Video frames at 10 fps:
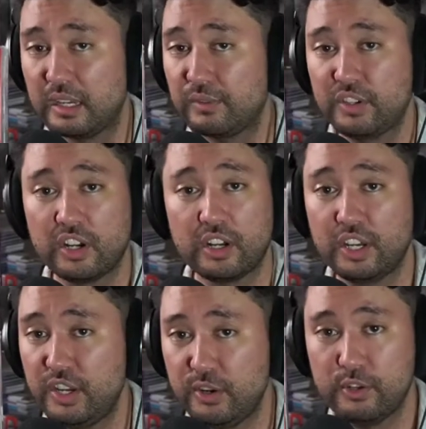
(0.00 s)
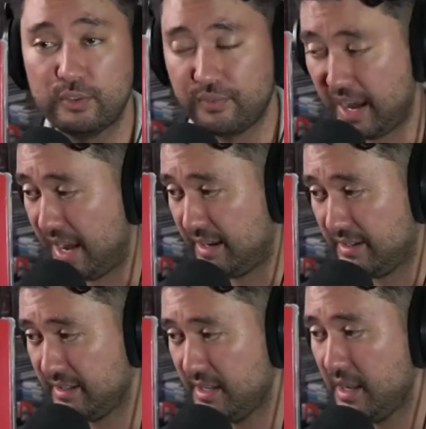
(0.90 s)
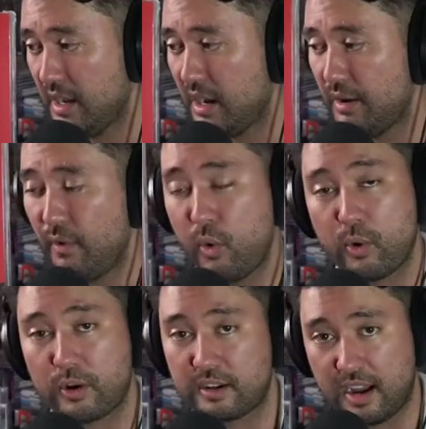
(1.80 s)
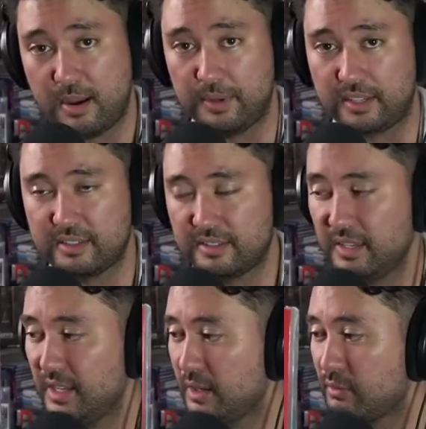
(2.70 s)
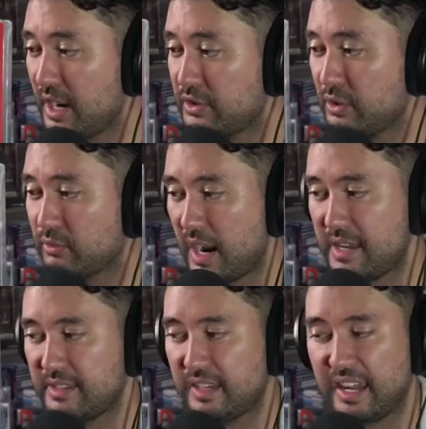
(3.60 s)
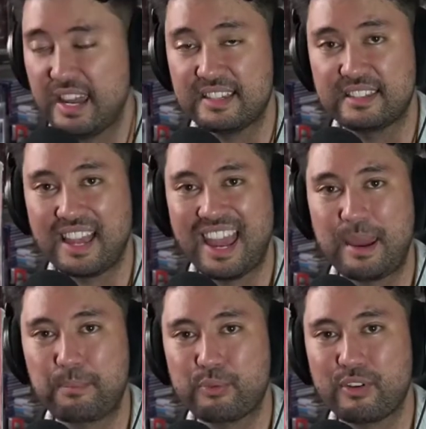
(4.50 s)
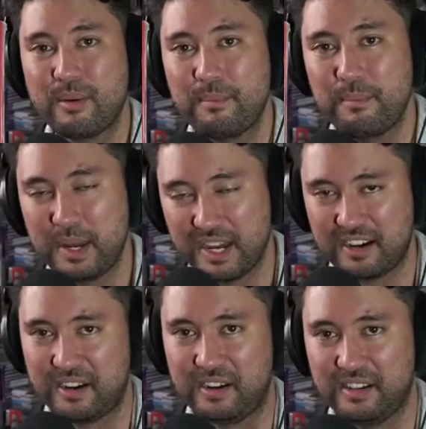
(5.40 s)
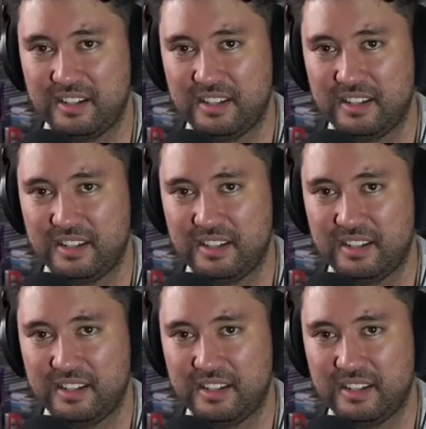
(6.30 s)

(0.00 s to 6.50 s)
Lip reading: If you're a huge fan of horror comics, Rachel Rising is a premier